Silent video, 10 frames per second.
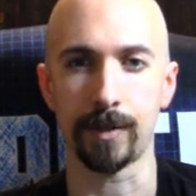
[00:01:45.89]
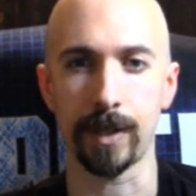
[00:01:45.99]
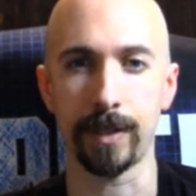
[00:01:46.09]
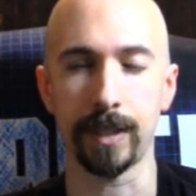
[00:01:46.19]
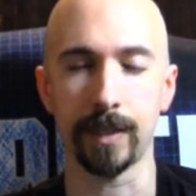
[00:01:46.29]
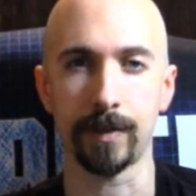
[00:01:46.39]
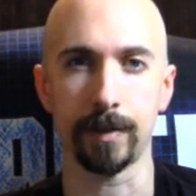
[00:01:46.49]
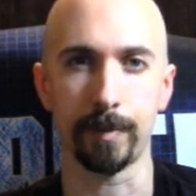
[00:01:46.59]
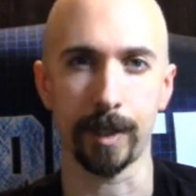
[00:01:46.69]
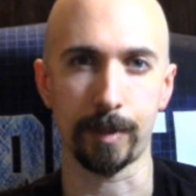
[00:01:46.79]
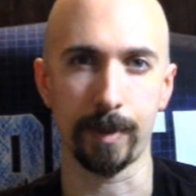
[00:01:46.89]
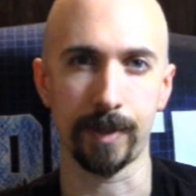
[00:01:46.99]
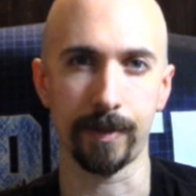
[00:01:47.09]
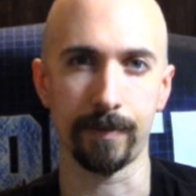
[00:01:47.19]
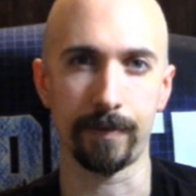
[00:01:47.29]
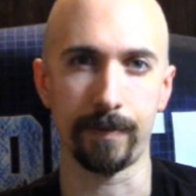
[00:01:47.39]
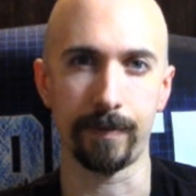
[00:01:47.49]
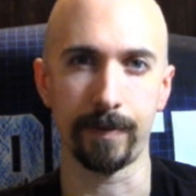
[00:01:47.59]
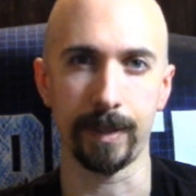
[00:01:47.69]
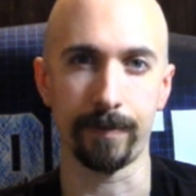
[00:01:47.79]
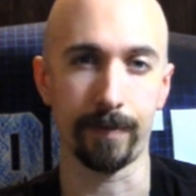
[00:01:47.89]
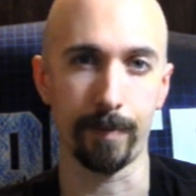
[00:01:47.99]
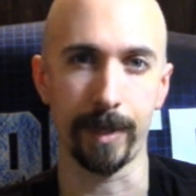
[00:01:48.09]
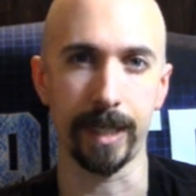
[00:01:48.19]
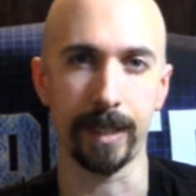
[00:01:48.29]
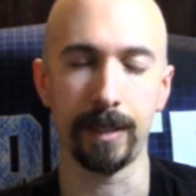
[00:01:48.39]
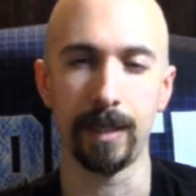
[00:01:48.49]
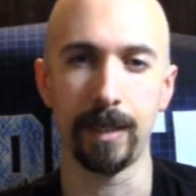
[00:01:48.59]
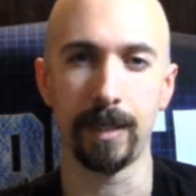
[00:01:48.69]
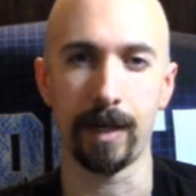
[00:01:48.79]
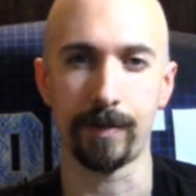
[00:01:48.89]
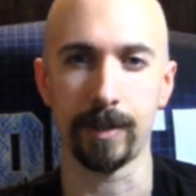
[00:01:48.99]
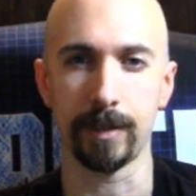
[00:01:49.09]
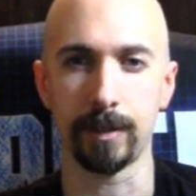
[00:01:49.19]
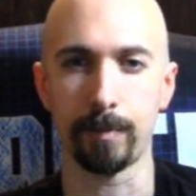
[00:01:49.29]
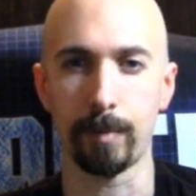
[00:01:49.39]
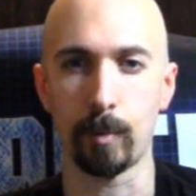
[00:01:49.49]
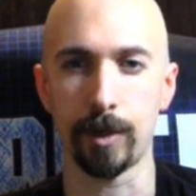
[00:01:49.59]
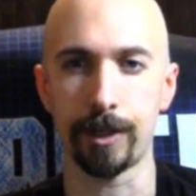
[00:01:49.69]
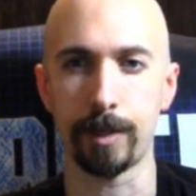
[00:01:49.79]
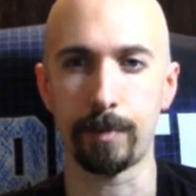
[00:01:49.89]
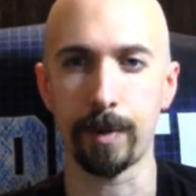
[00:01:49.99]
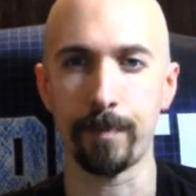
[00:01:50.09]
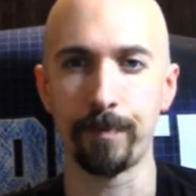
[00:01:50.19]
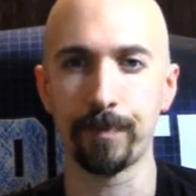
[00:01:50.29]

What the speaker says: I think that's a little bit expensive for me. I've seen it a little bit more cheaper.